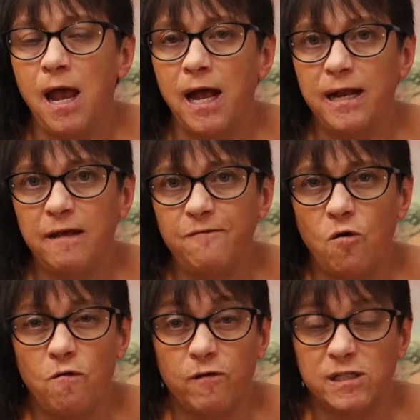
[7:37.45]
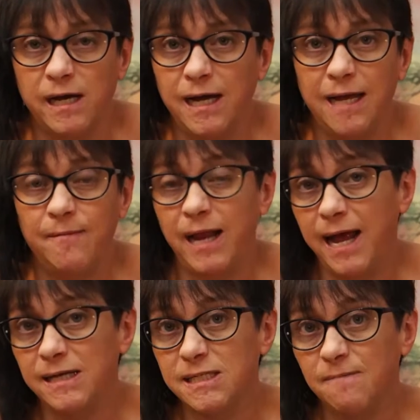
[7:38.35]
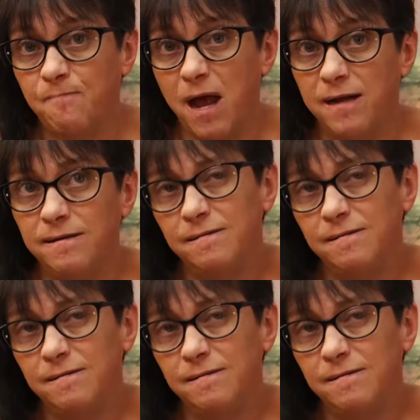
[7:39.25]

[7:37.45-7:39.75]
And if over time it hasn't been,